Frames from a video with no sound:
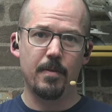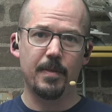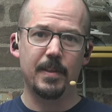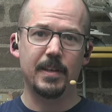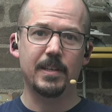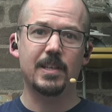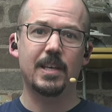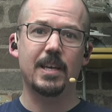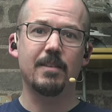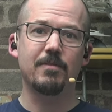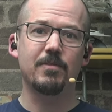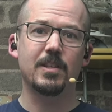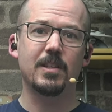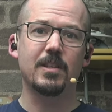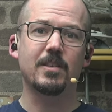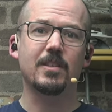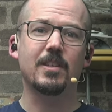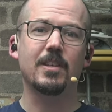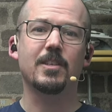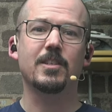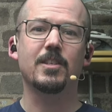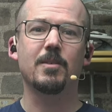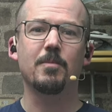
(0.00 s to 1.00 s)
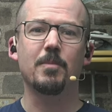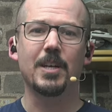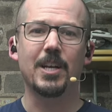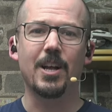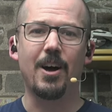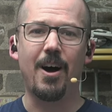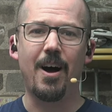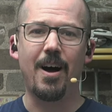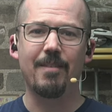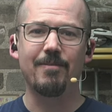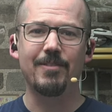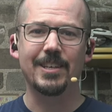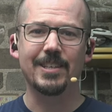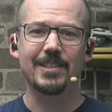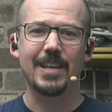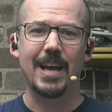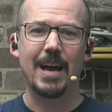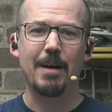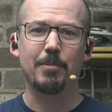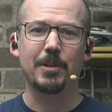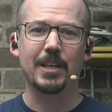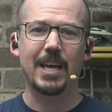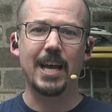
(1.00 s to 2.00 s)
This gives the system an obvious
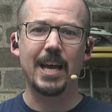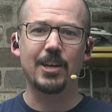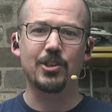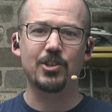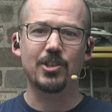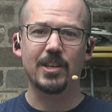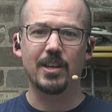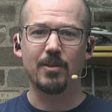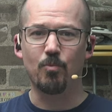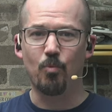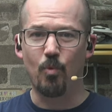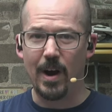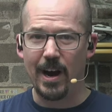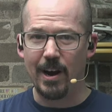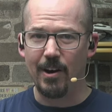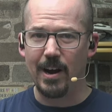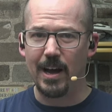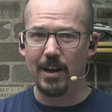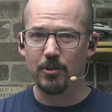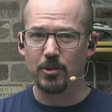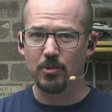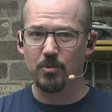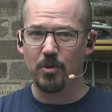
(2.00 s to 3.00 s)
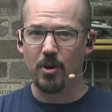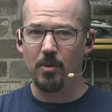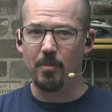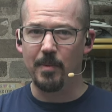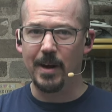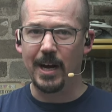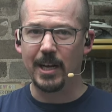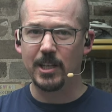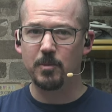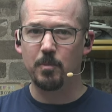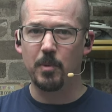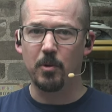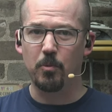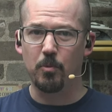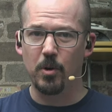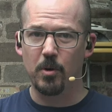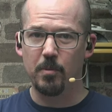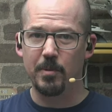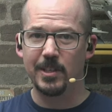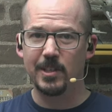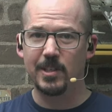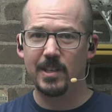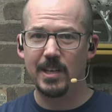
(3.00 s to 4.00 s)
application in warehouse robots, but
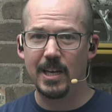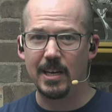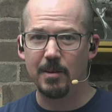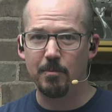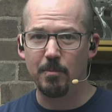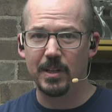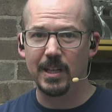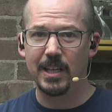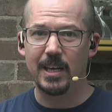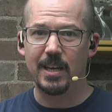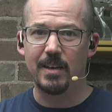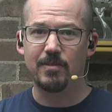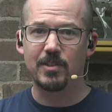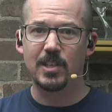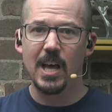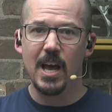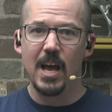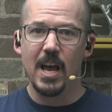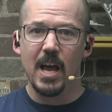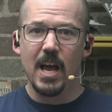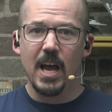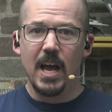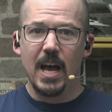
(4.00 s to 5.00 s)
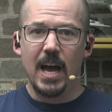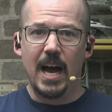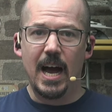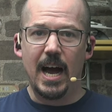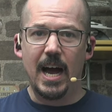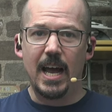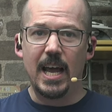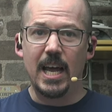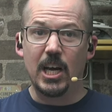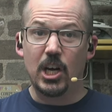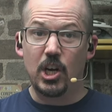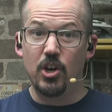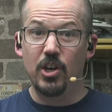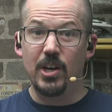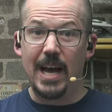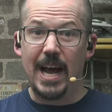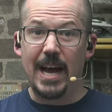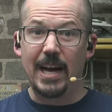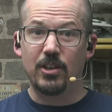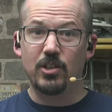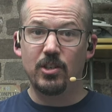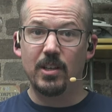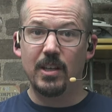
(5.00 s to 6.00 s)
Rubenstein believes uh, it could
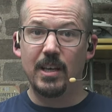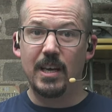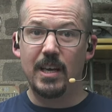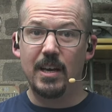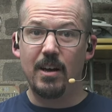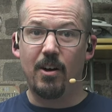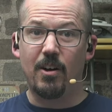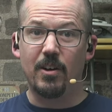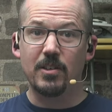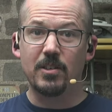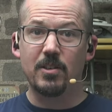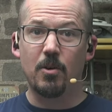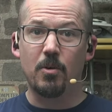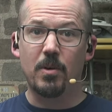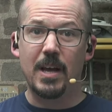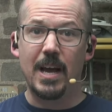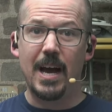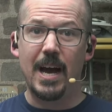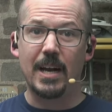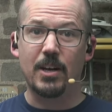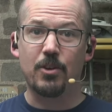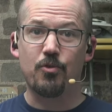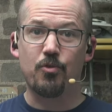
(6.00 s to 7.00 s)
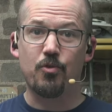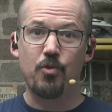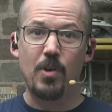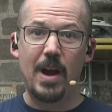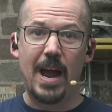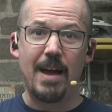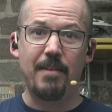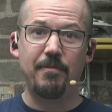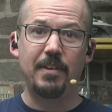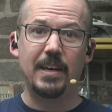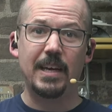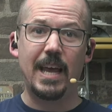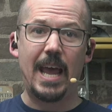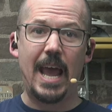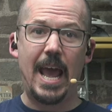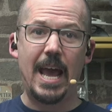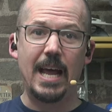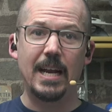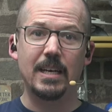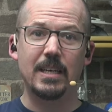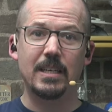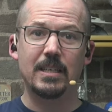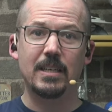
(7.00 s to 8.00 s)
actually also cut traffic
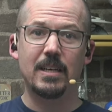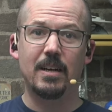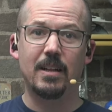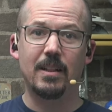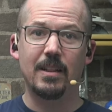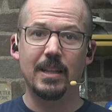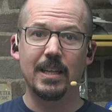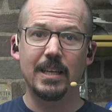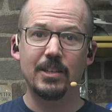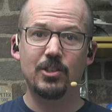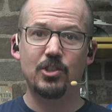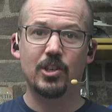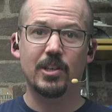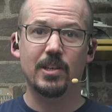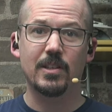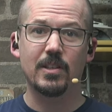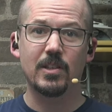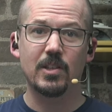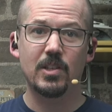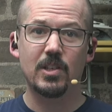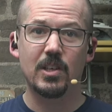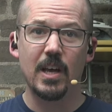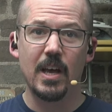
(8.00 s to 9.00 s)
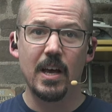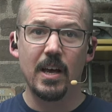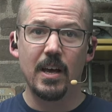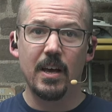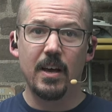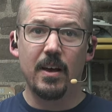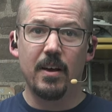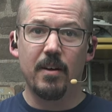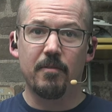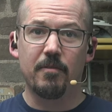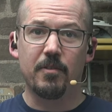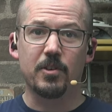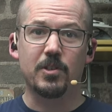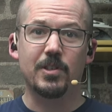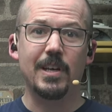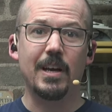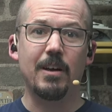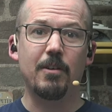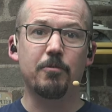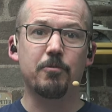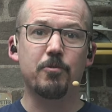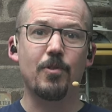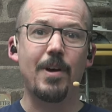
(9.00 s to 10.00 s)
and collisions for
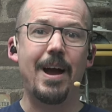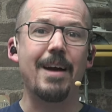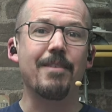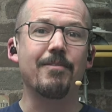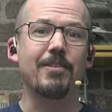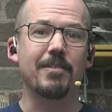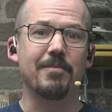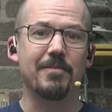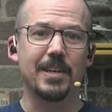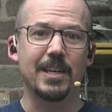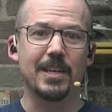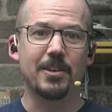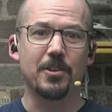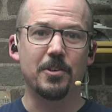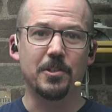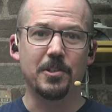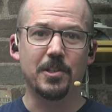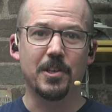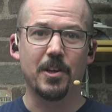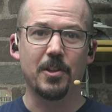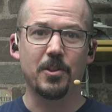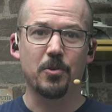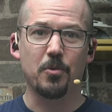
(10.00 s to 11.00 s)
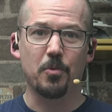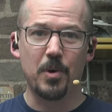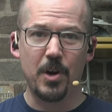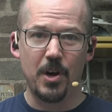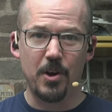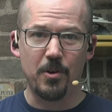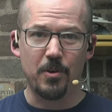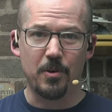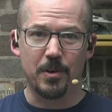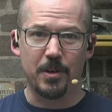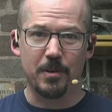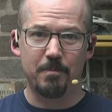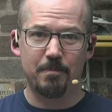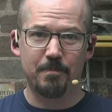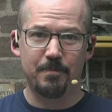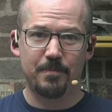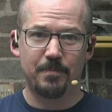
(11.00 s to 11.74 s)
self driving vehicles on the road.